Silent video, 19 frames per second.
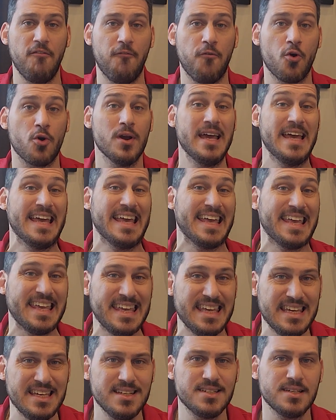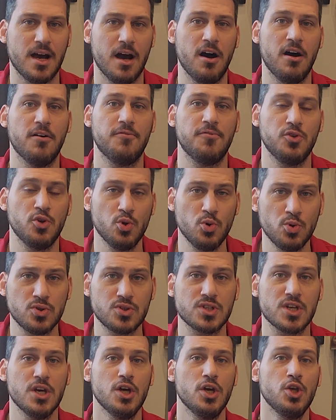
for ease of use,